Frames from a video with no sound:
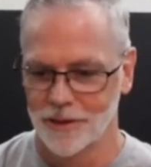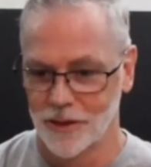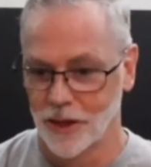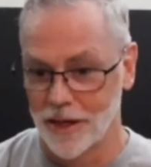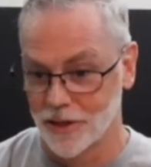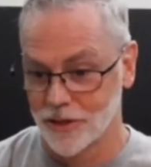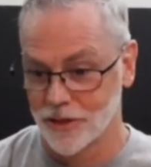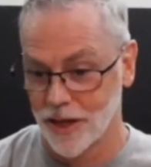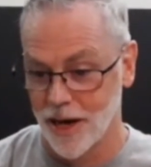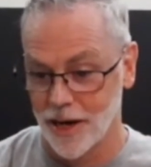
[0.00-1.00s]
Like
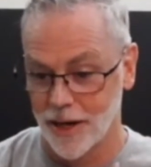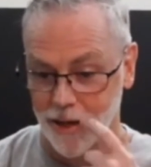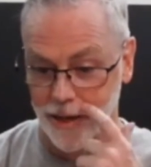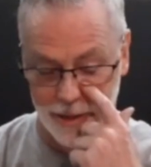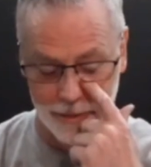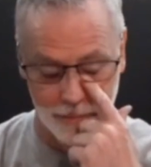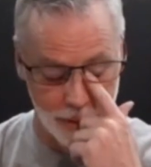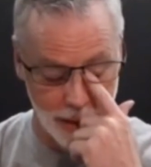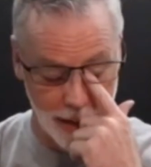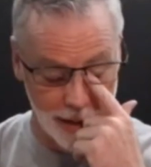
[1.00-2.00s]
yesterday I had
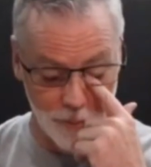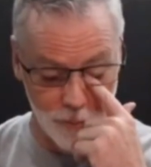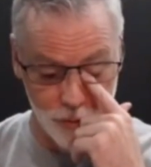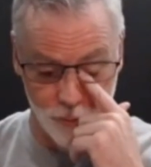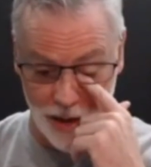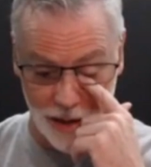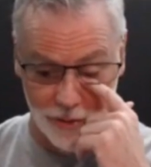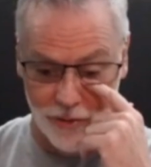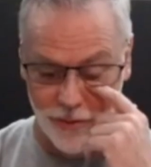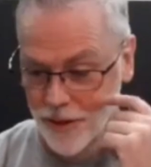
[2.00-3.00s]
and you probably,
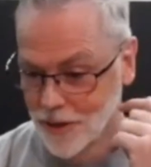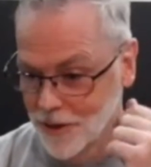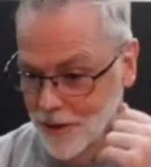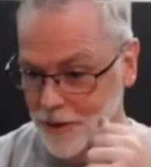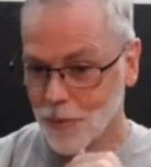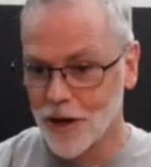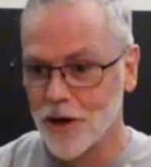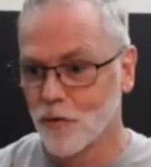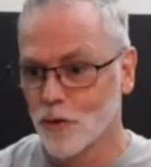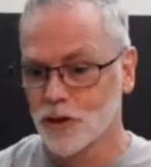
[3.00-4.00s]
but
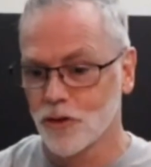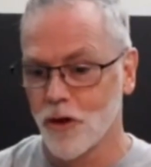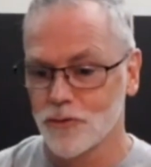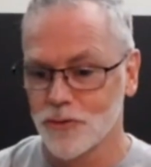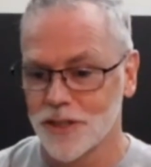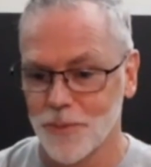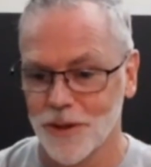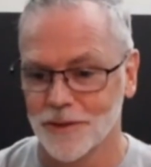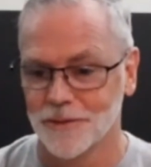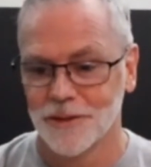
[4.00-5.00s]
Air Force Cross
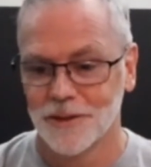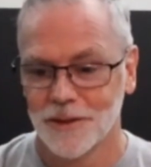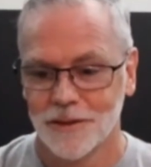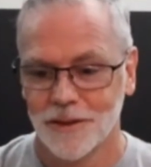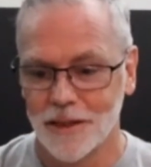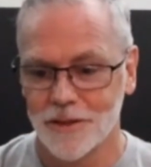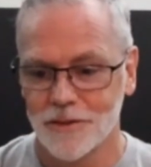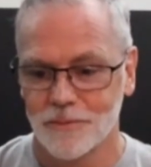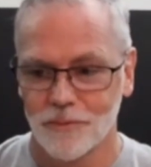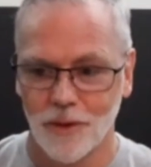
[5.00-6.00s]
recipient, that's
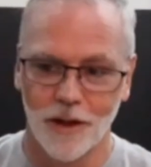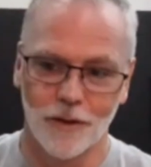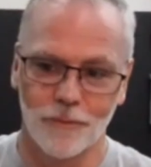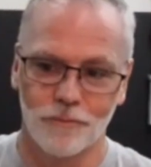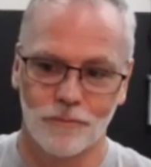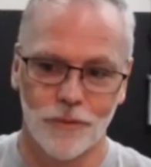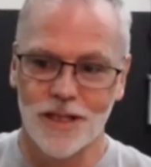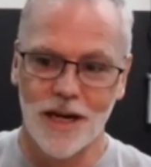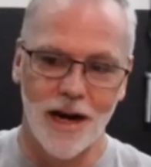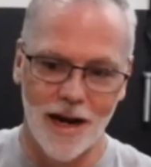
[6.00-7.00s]
uh, the
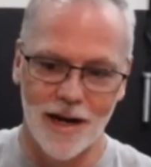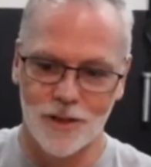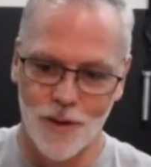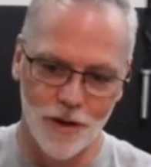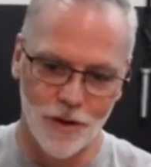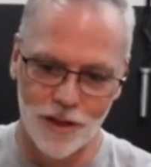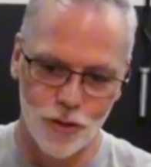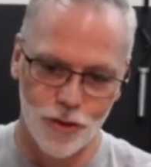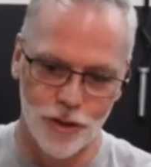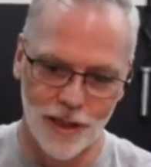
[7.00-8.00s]
second highest medal that
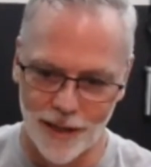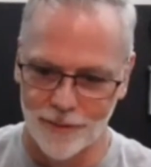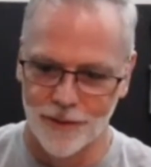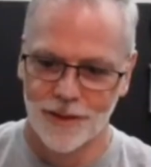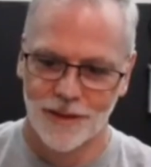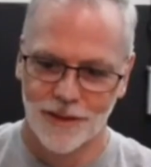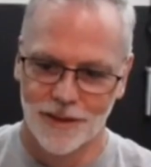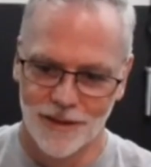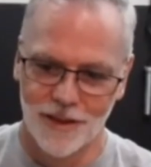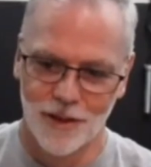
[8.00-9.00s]
you can get
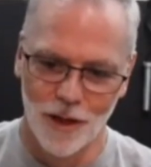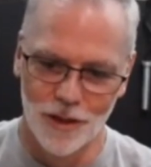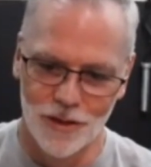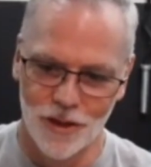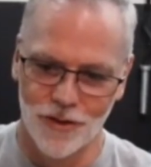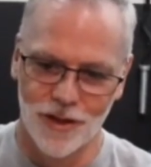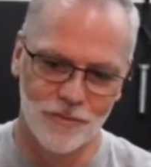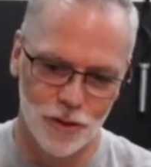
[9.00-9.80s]
in the military.